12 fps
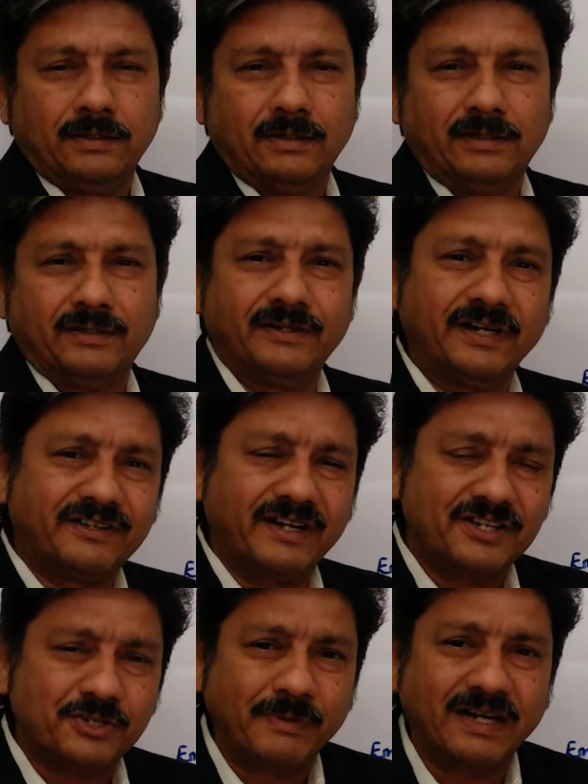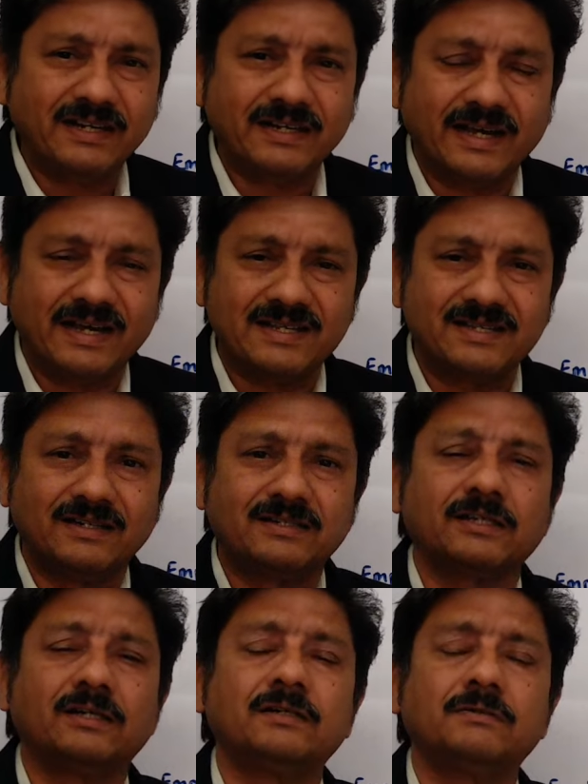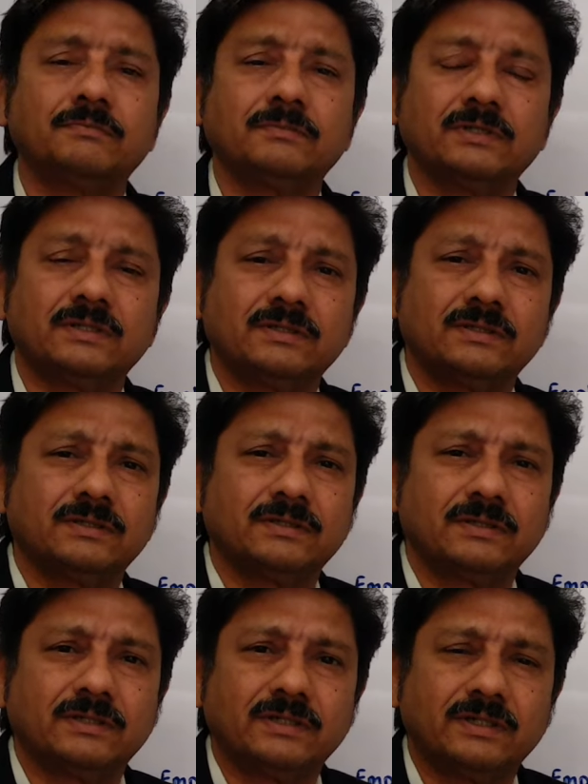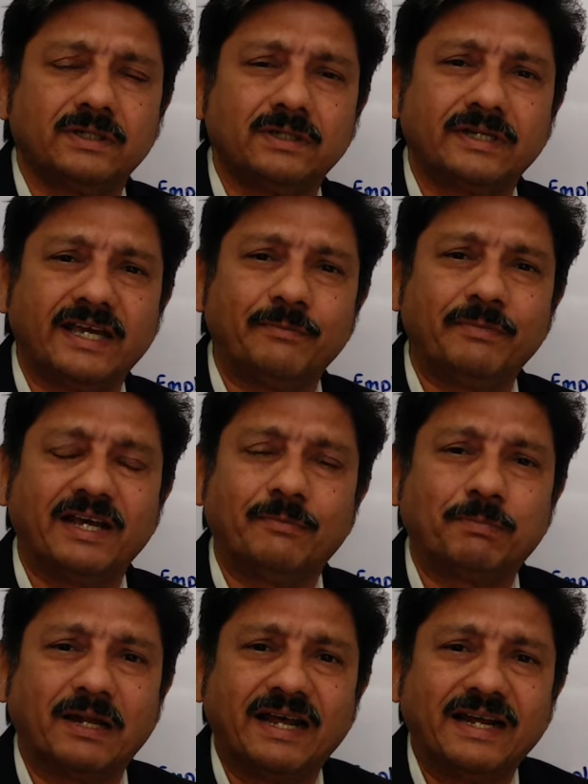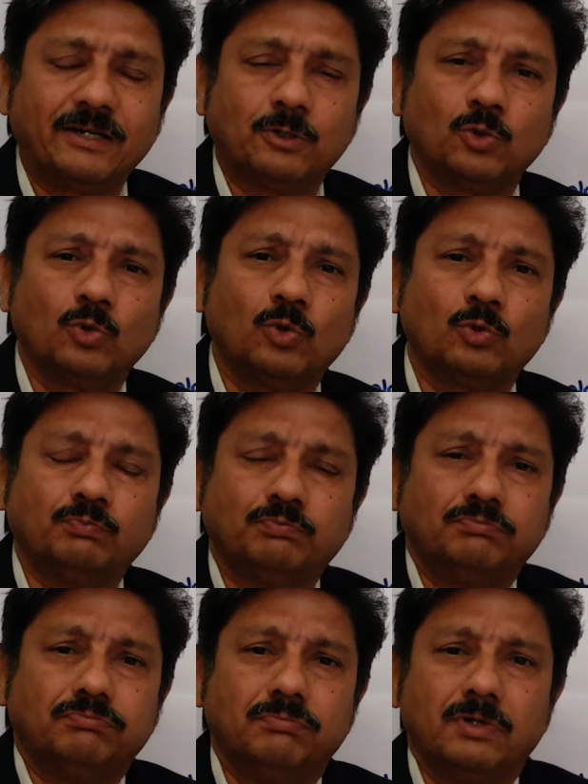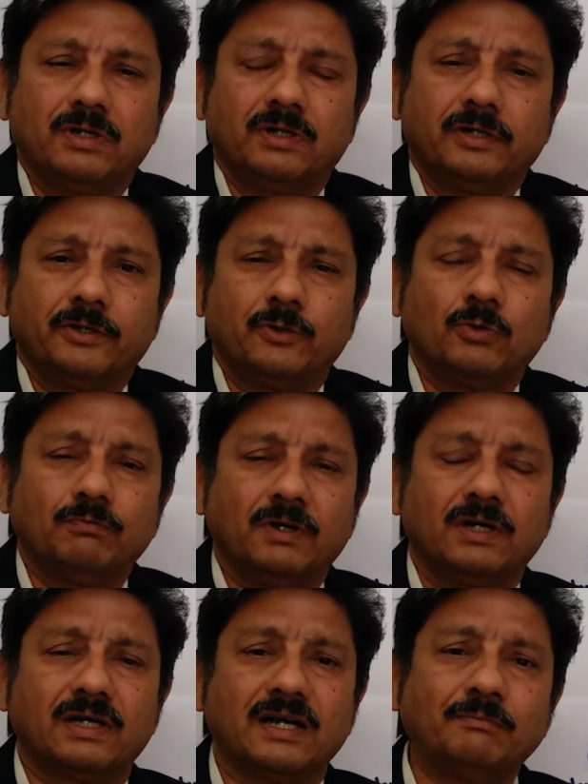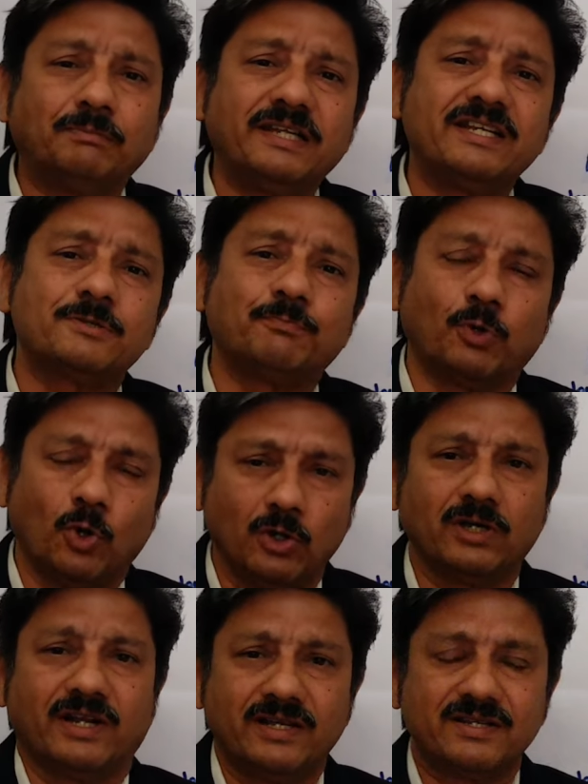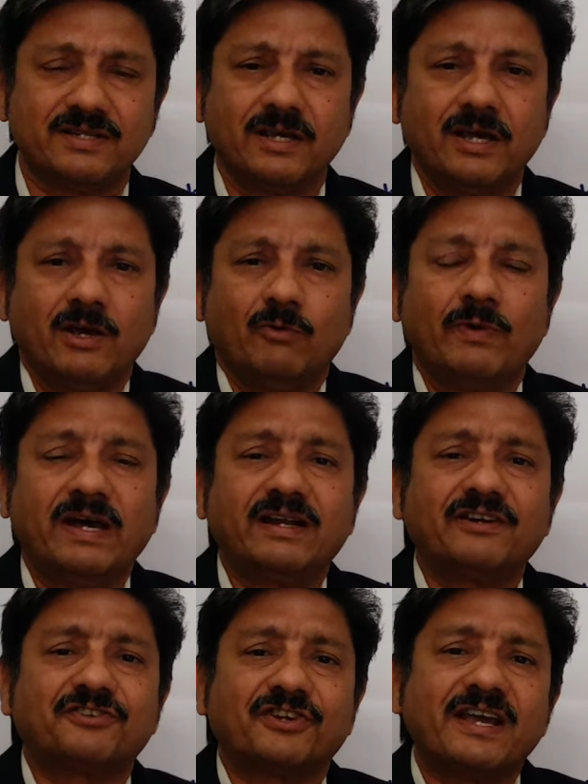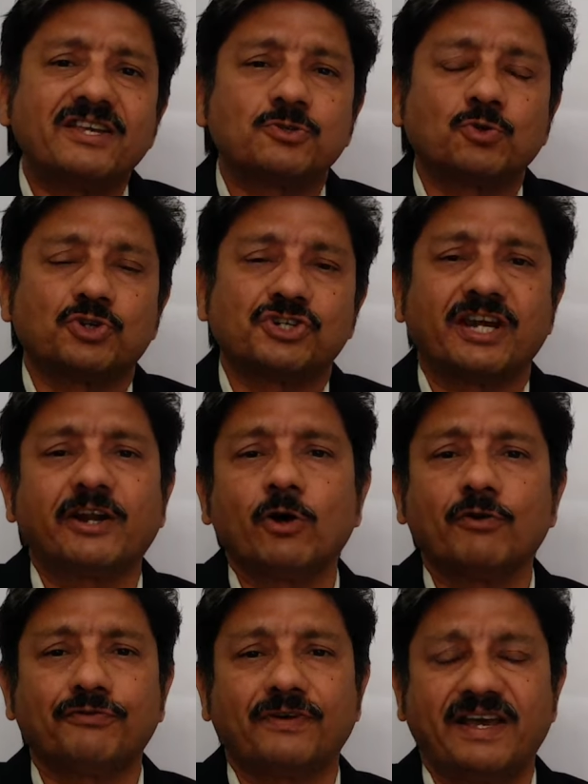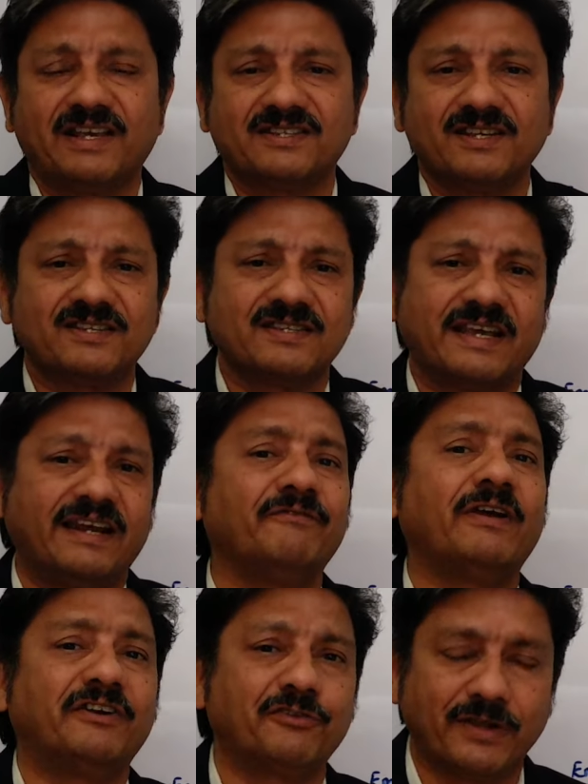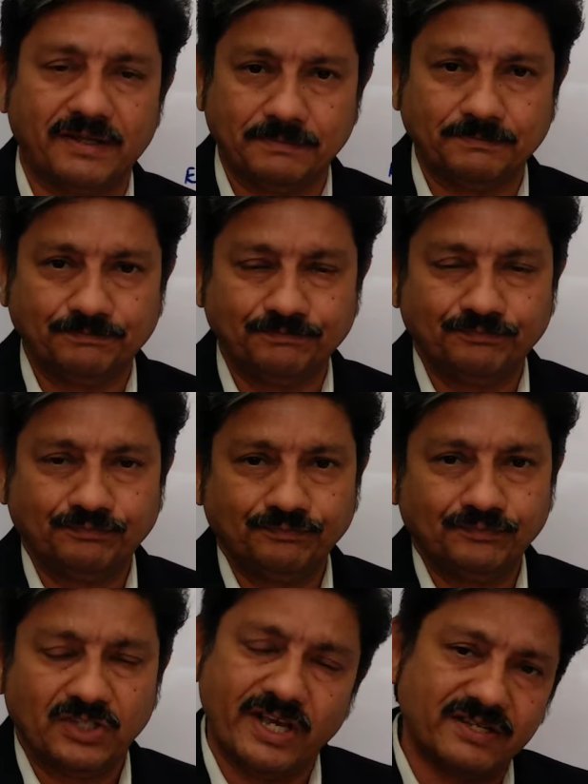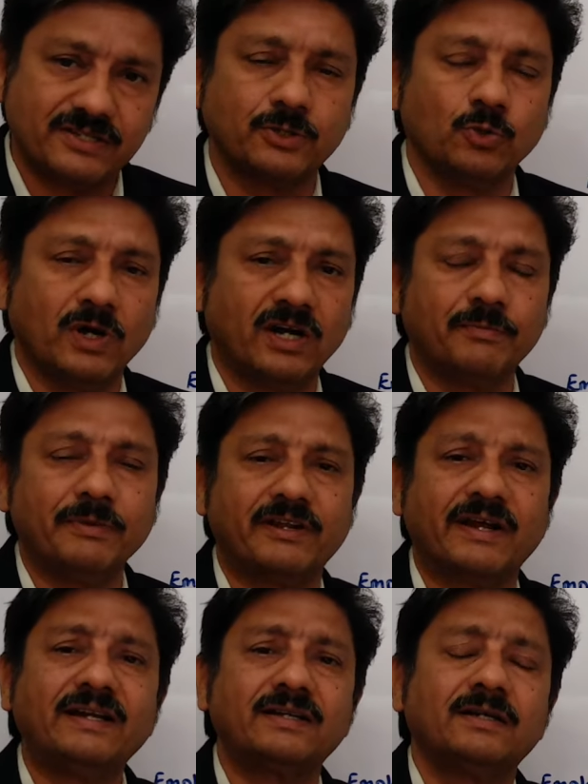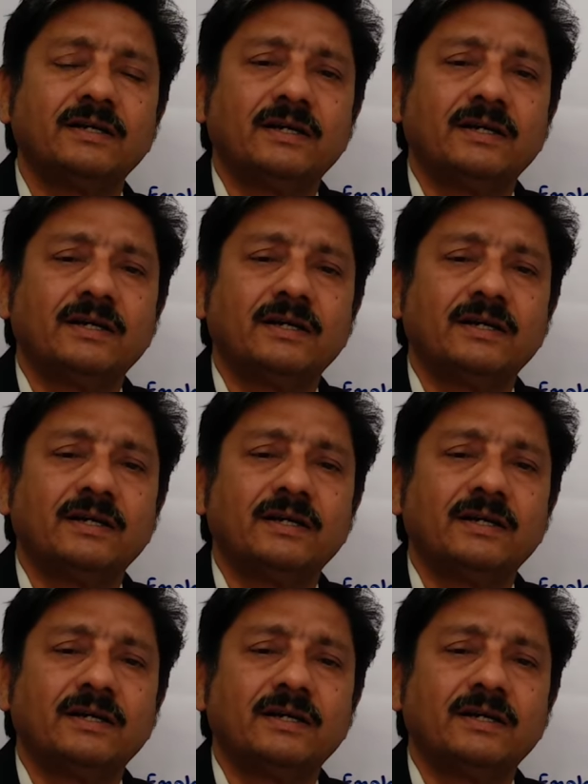Retrenchment as a term can be applied to a company's progress where it tries to shed off excess inventory. Yes, you heard me right.